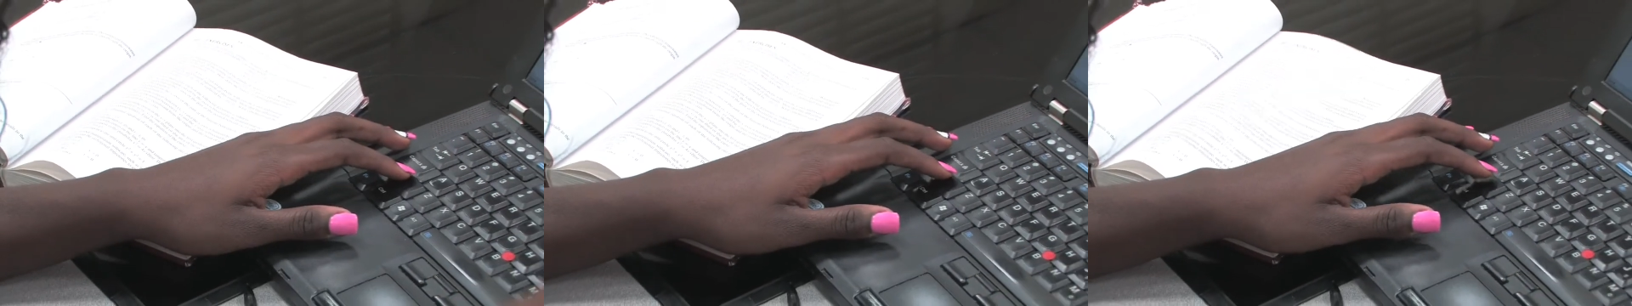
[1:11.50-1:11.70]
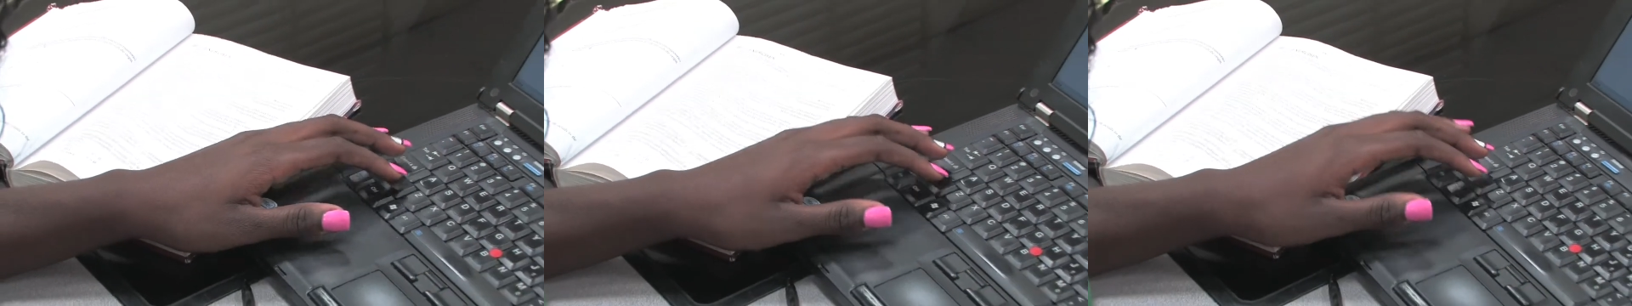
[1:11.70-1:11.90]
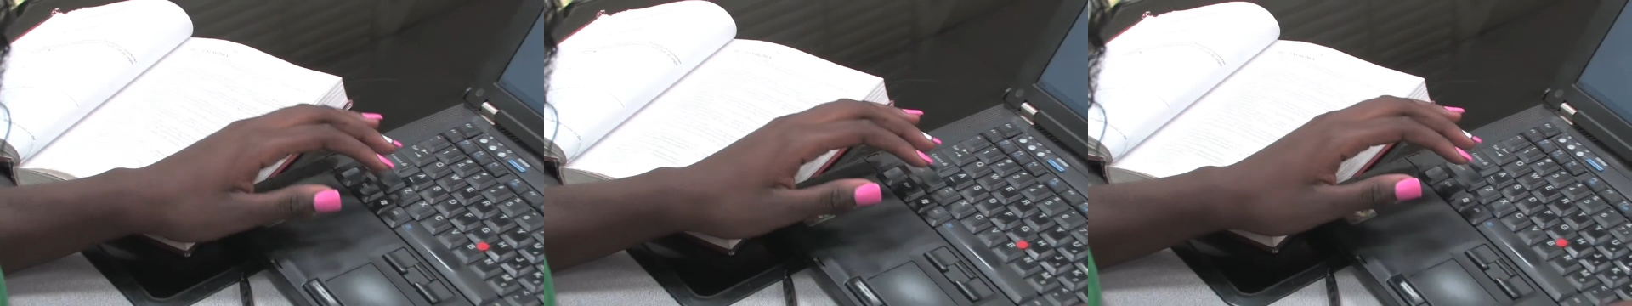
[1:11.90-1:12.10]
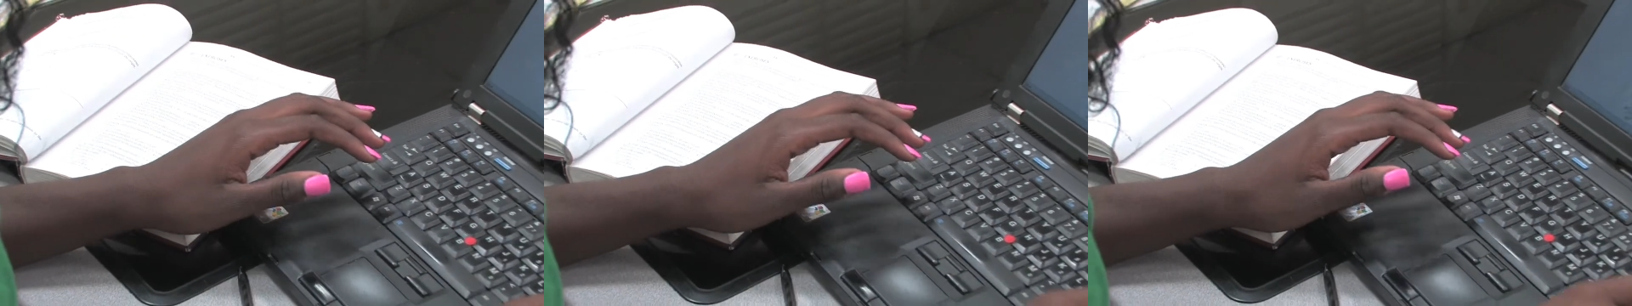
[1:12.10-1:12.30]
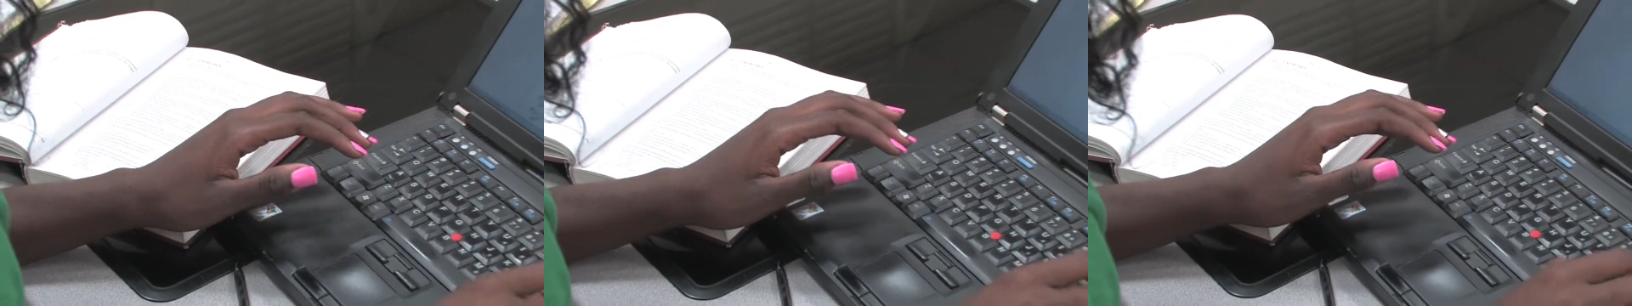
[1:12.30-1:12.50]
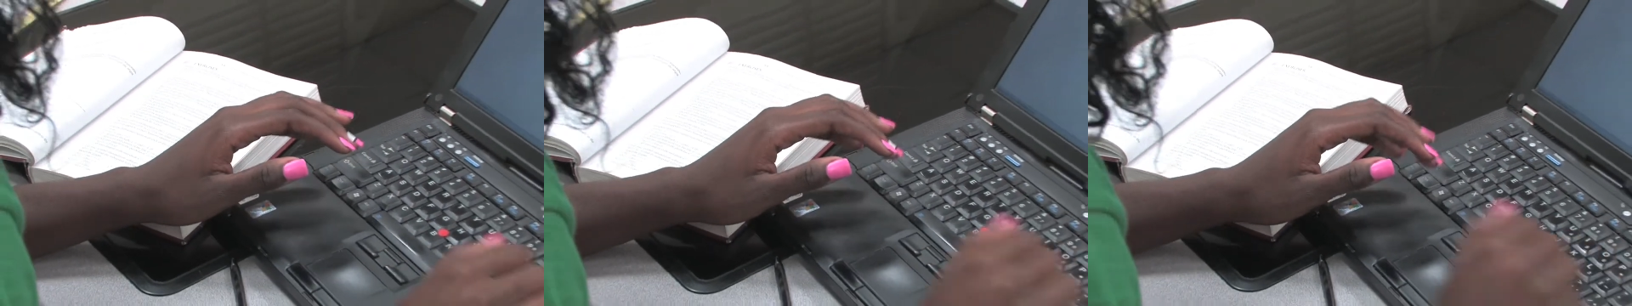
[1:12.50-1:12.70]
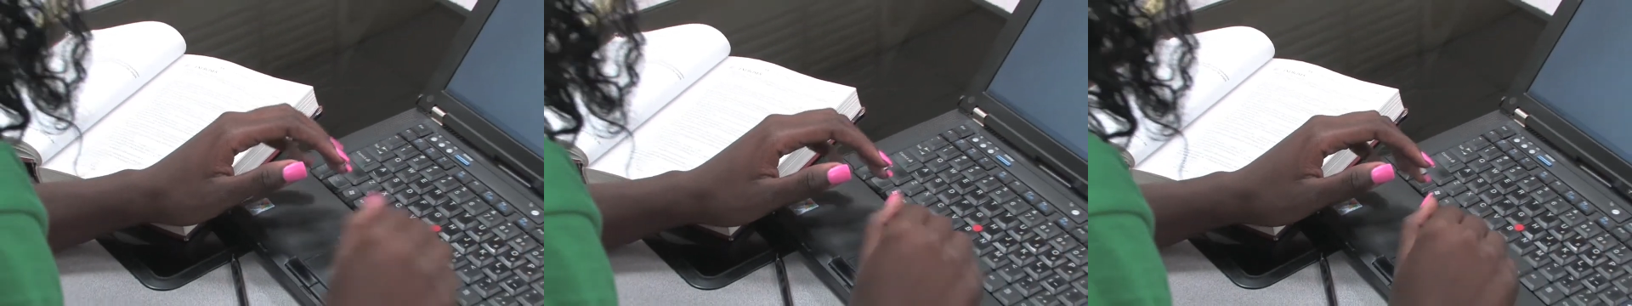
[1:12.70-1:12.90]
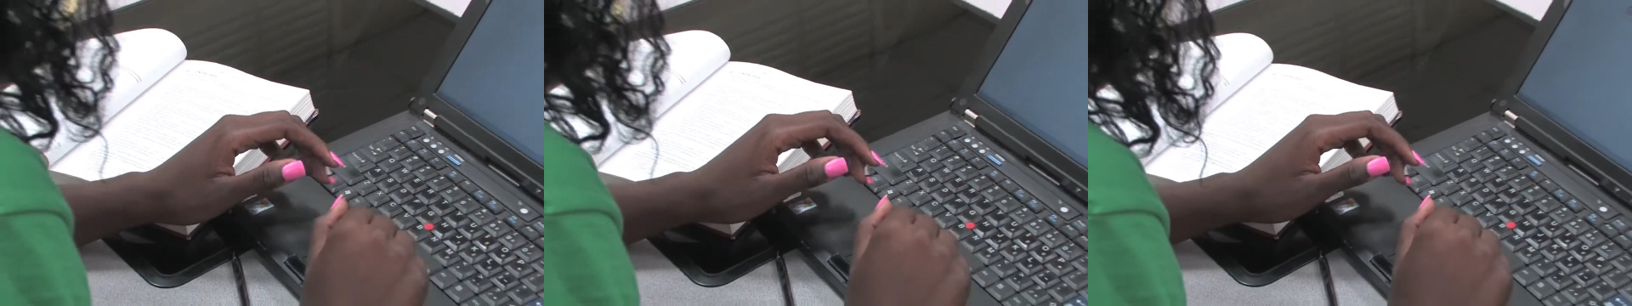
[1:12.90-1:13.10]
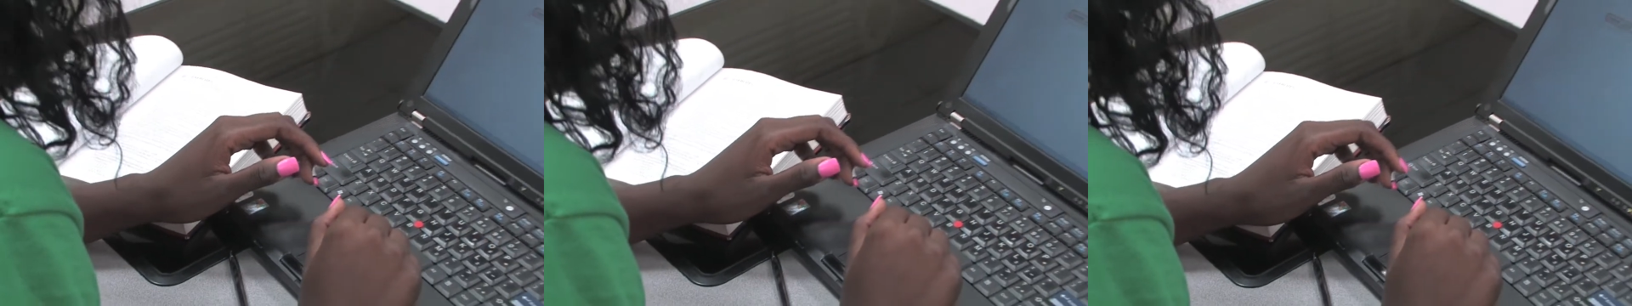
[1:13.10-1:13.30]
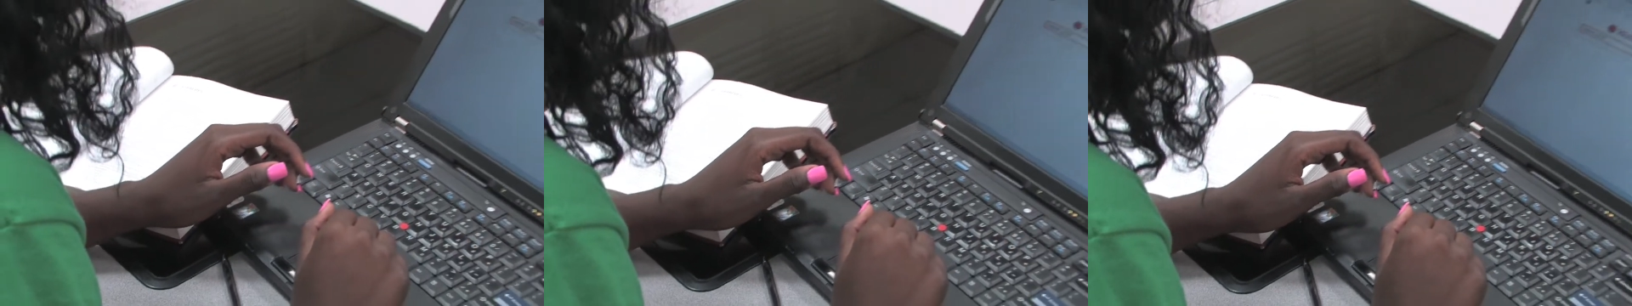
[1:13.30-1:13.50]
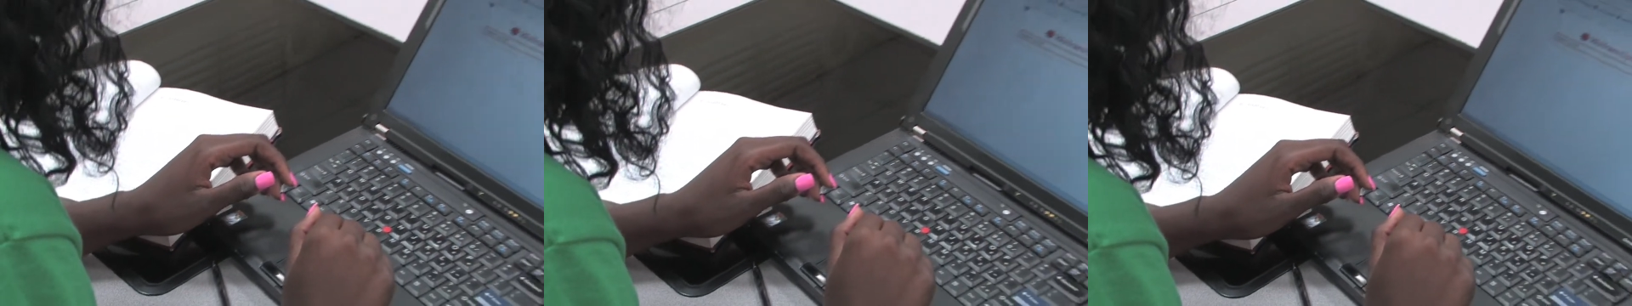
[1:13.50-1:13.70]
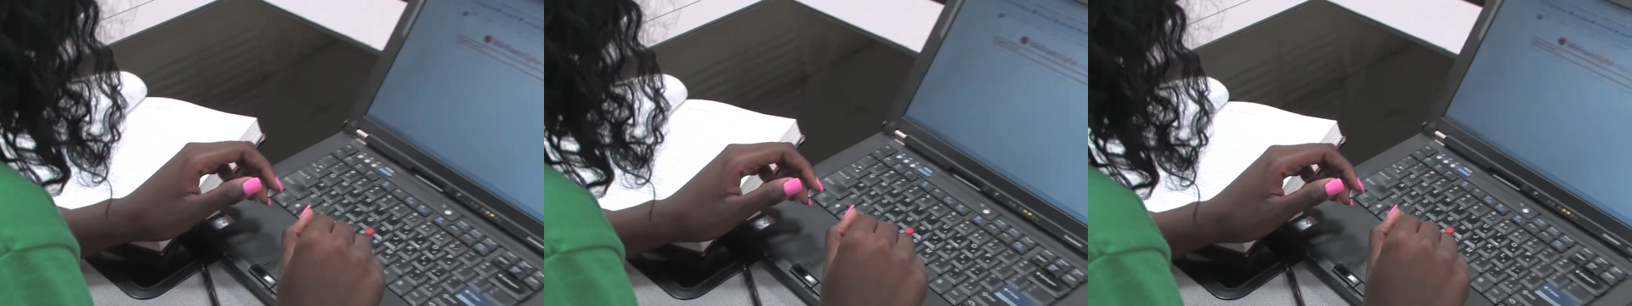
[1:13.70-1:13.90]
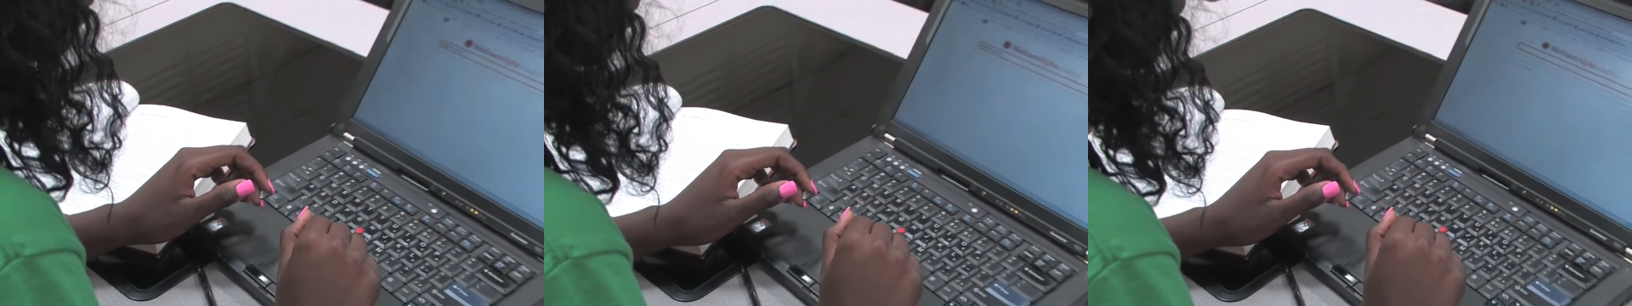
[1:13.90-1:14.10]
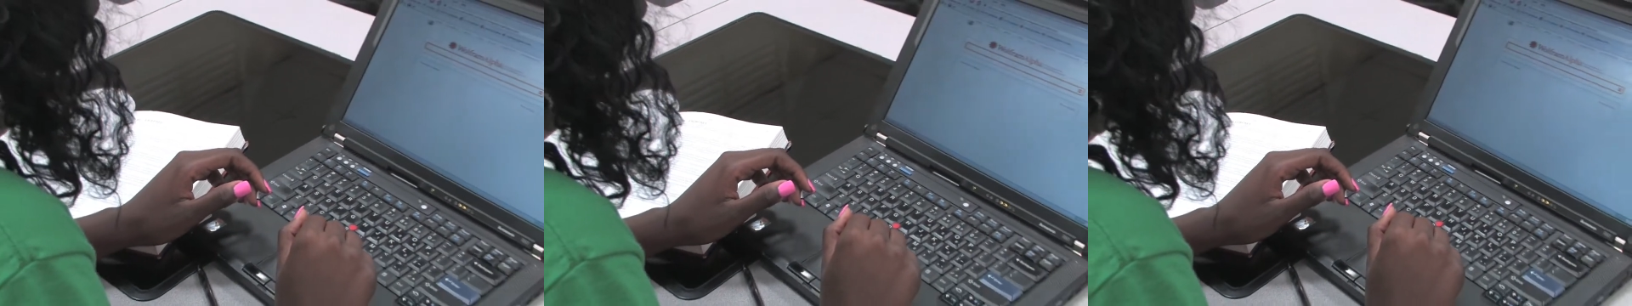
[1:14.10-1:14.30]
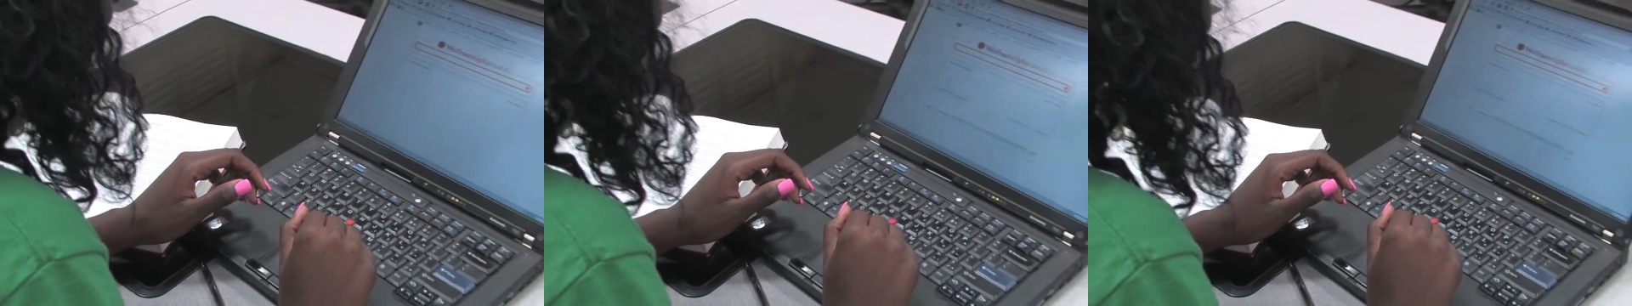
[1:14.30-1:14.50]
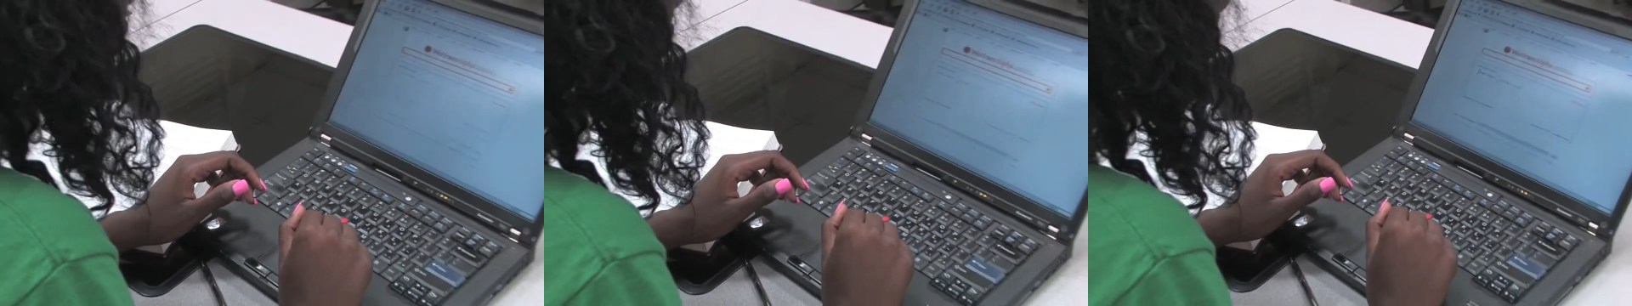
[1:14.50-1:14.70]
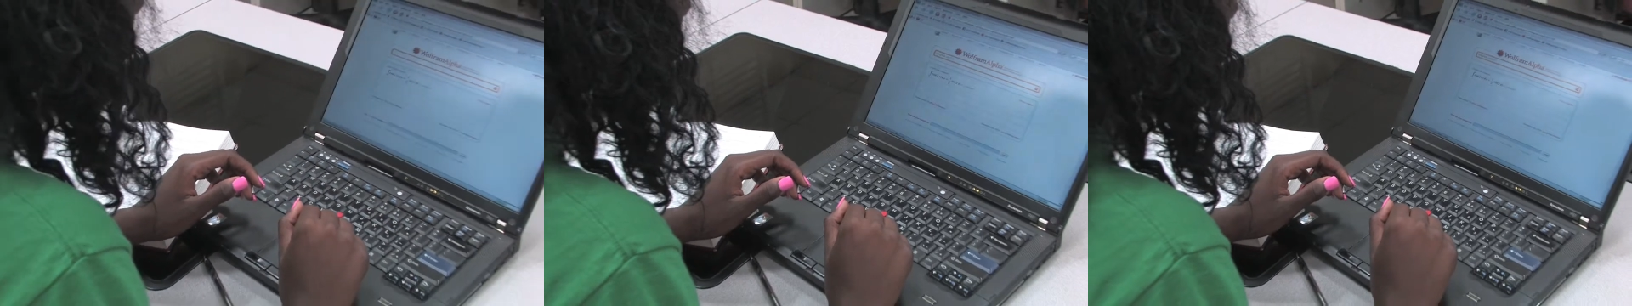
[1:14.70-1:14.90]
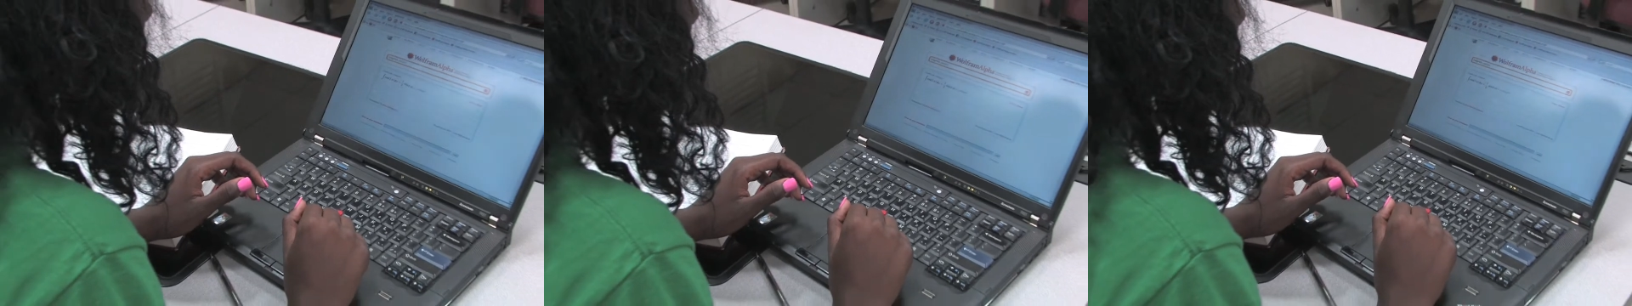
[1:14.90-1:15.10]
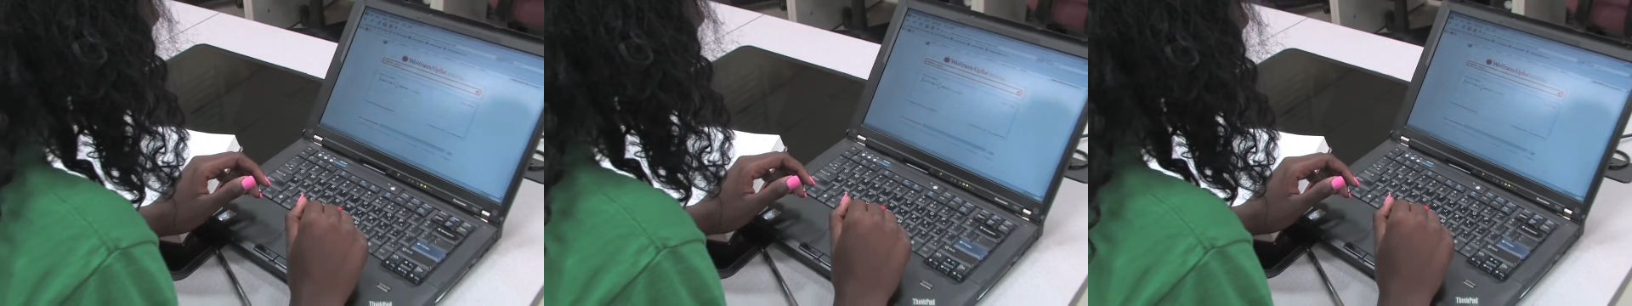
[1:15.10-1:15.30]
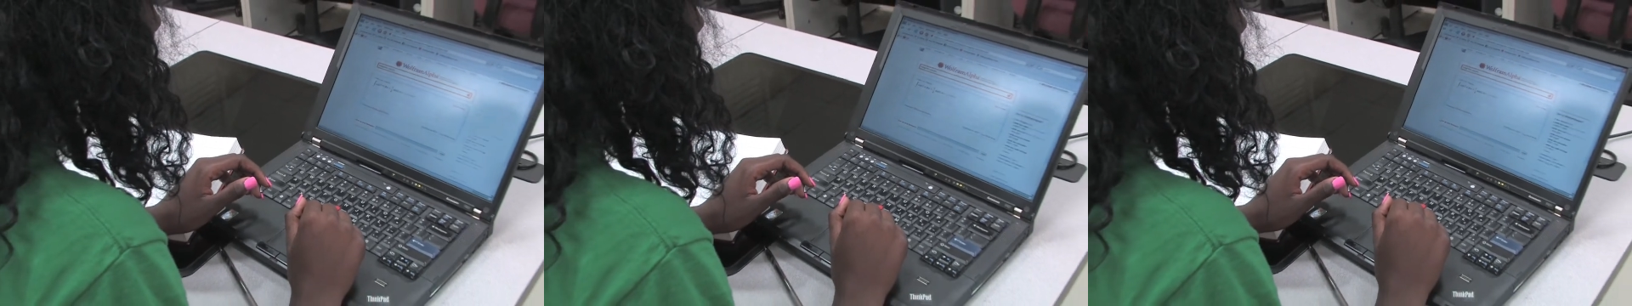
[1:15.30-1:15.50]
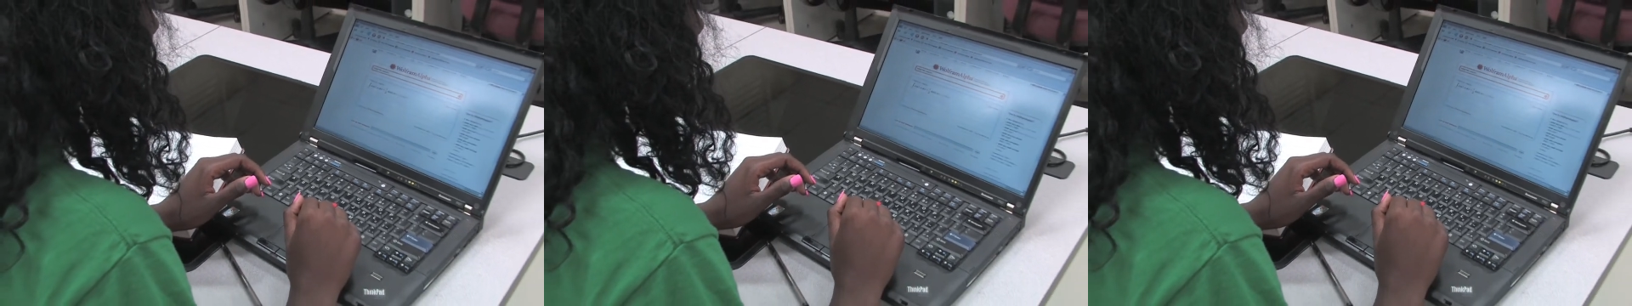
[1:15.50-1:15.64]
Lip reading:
No face is visible, so there are no lips to read.